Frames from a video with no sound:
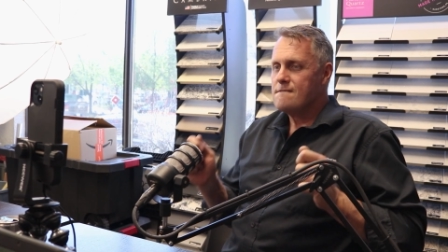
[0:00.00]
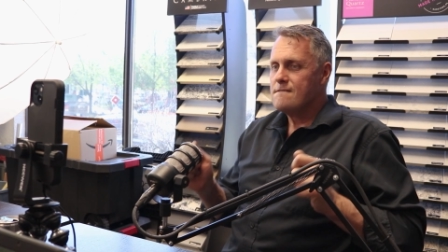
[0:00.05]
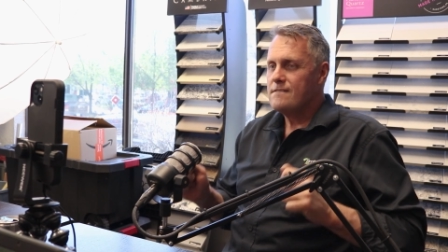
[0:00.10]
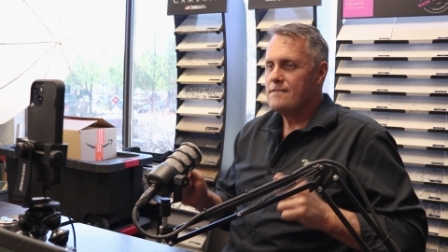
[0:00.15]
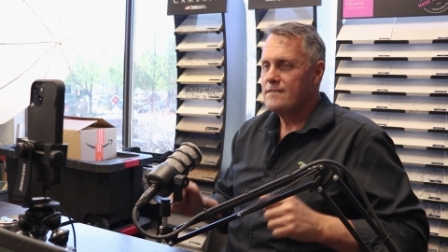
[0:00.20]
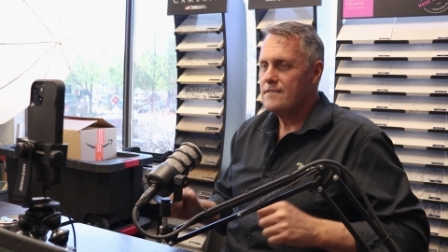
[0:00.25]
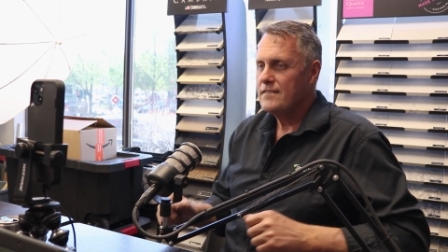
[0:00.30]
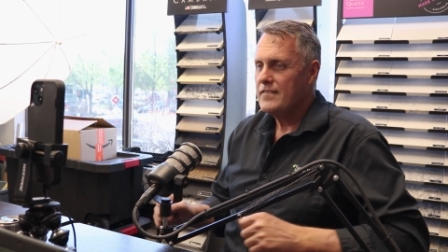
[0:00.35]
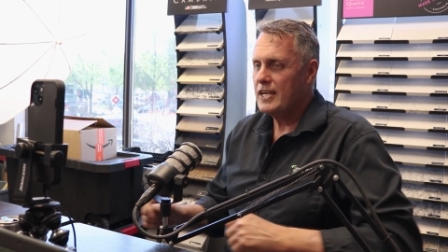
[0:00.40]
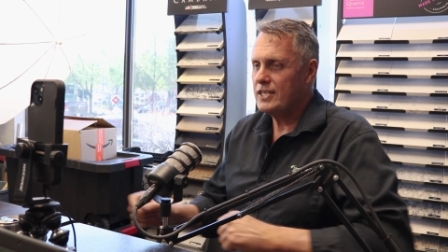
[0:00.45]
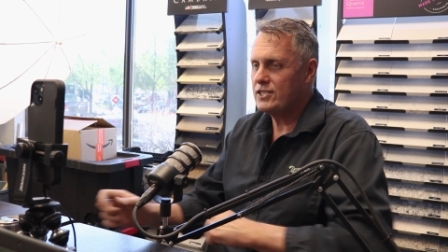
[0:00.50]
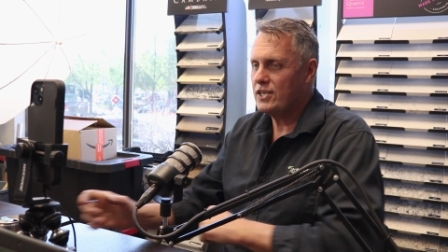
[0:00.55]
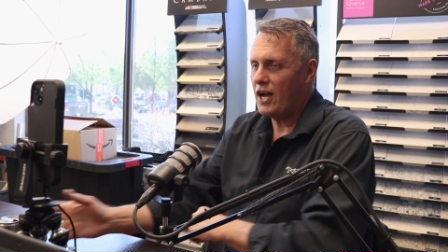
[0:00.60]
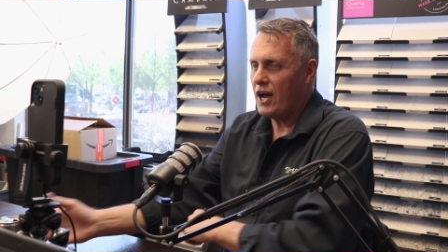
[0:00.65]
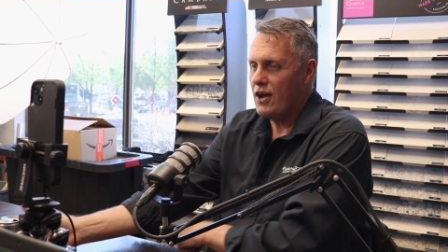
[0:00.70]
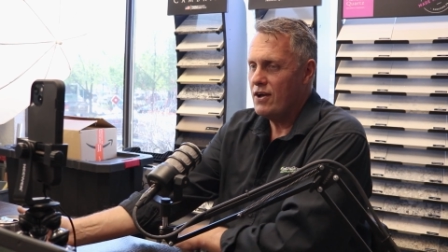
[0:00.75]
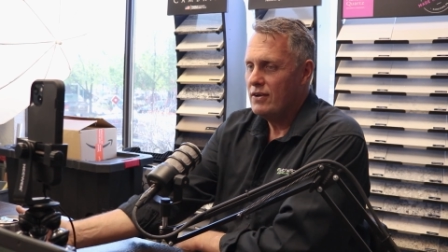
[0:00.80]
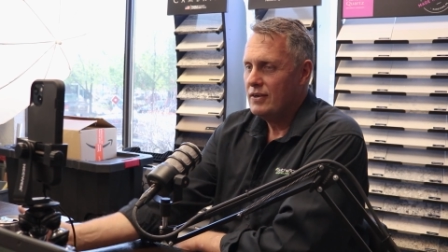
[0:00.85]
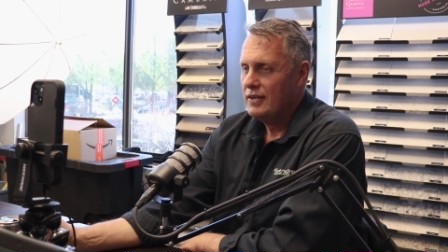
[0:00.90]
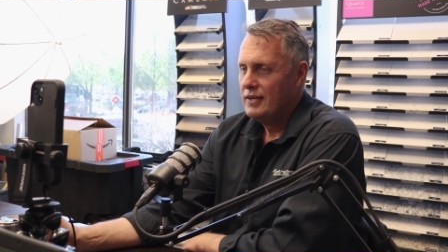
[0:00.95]
anyway, let's
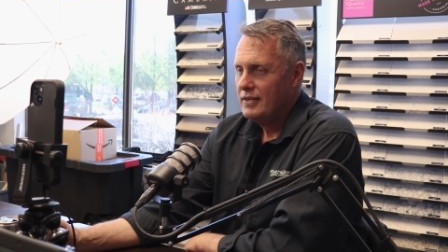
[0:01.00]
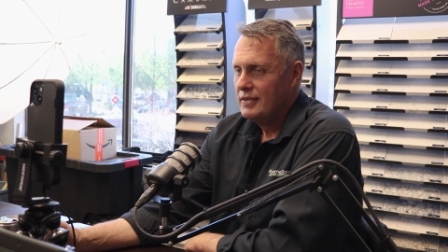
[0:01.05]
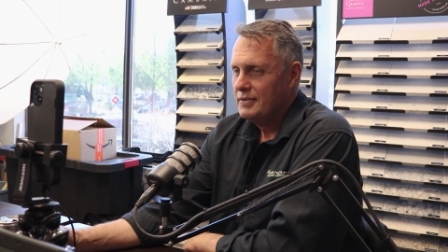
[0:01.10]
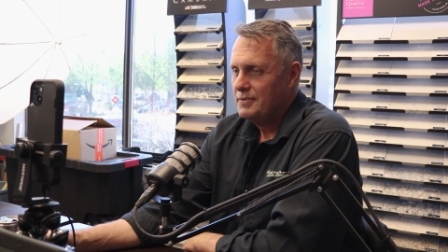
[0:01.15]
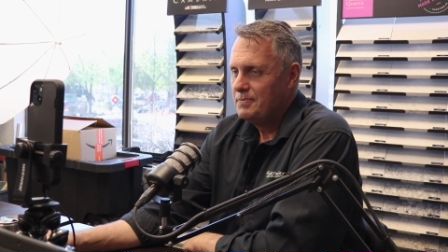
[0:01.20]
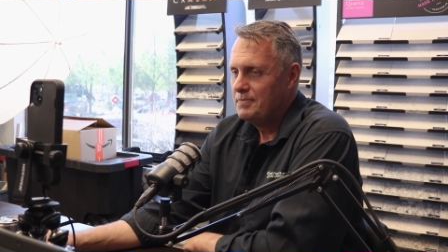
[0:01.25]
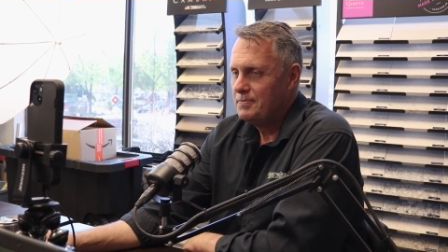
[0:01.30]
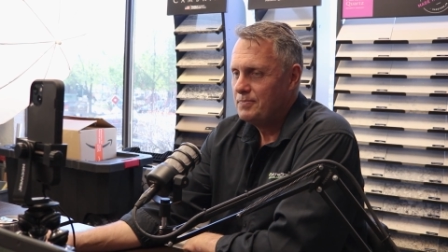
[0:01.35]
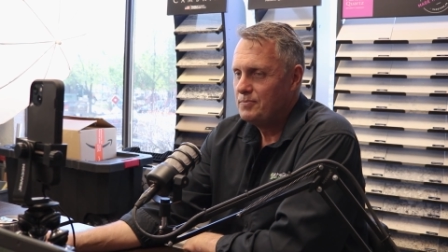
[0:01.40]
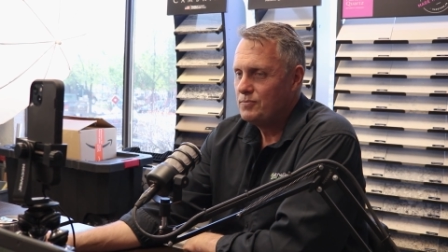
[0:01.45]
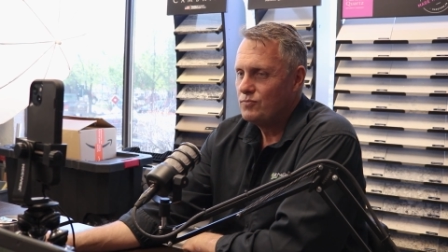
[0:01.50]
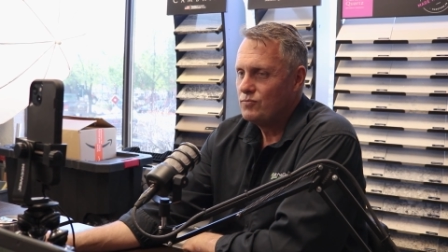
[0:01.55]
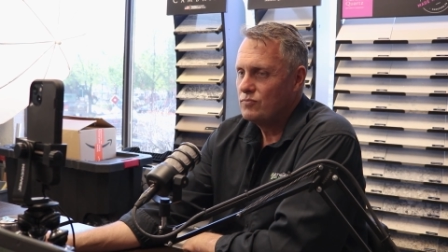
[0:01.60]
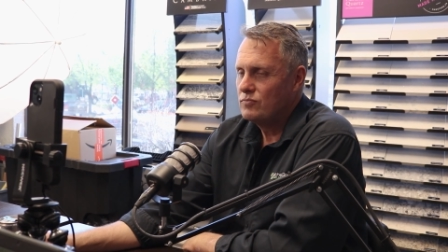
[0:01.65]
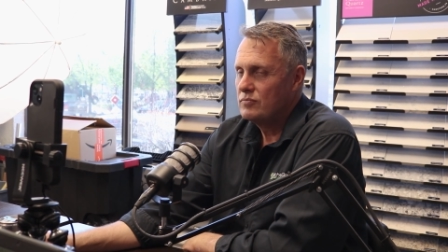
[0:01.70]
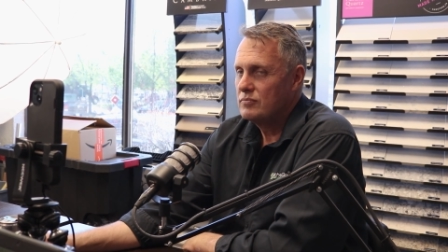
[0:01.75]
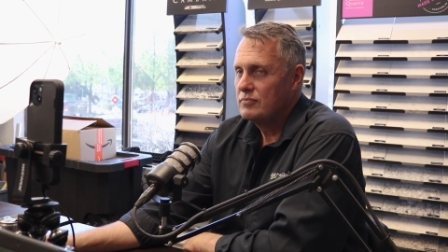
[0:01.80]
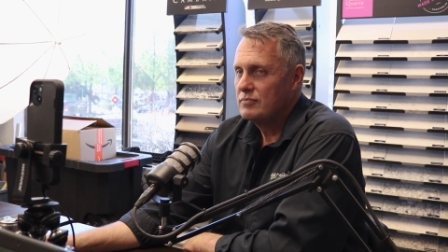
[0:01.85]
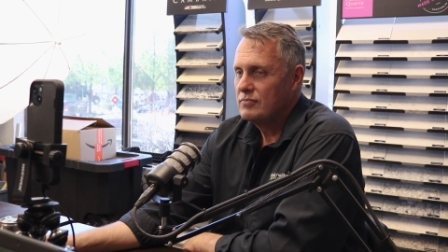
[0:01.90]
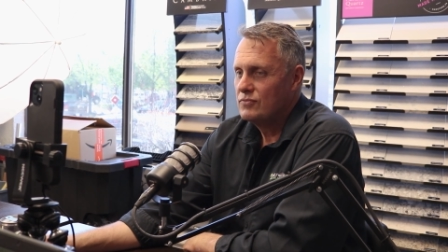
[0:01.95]
go. Uh, G
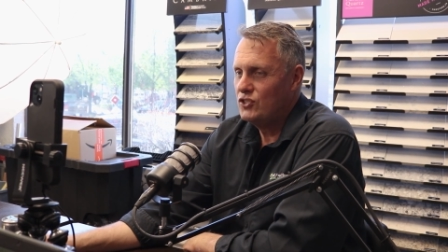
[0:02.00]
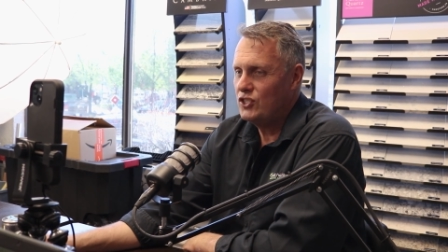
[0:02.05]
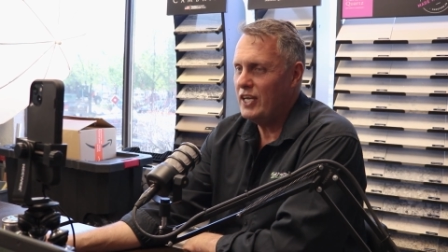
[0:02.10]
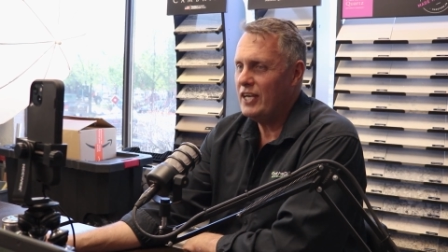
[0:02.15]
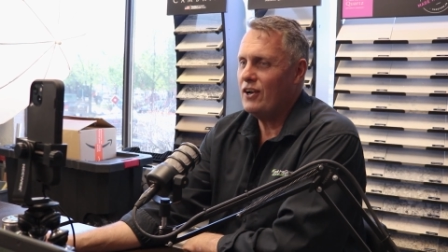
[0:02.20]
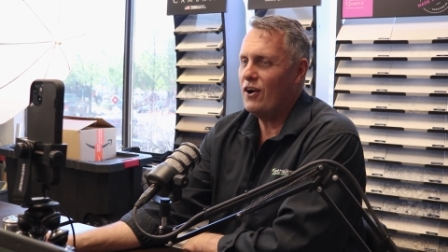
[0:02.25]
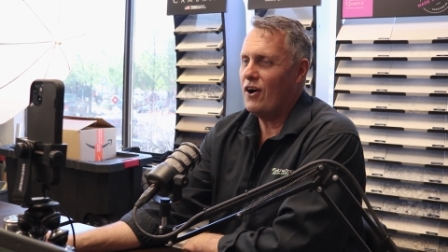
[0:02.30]
dog. G